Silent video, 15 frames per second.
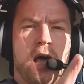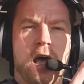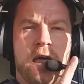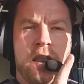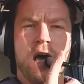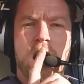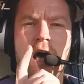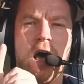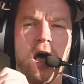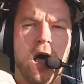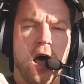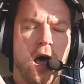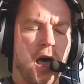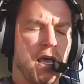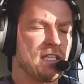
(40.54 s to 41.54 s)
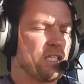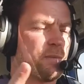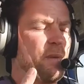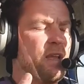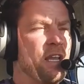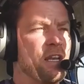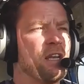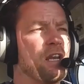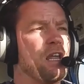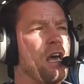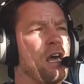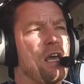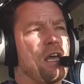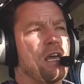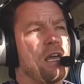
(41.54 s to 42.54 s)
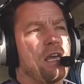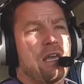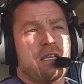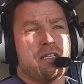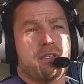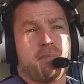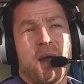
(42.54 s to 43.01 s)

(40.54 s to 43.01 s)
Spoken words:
And spin is